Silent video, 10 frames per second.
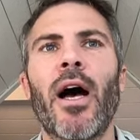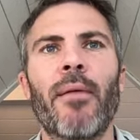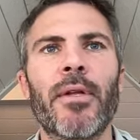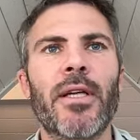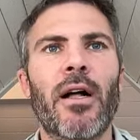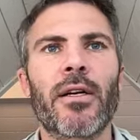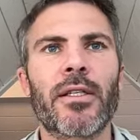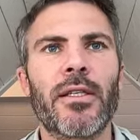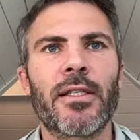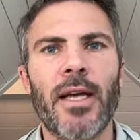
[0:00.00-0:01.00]
The dollars
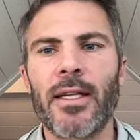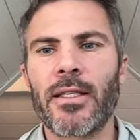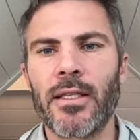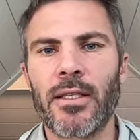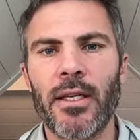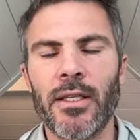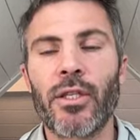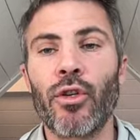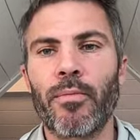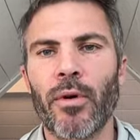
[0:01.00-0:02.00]
and cents is
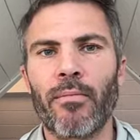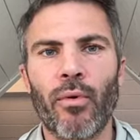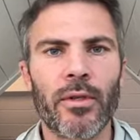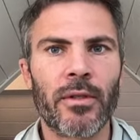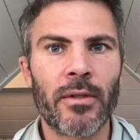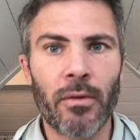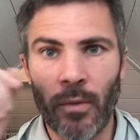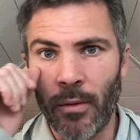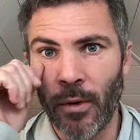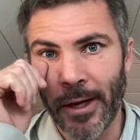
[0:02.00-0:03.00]
super important.
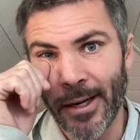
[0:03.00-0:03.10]
We will get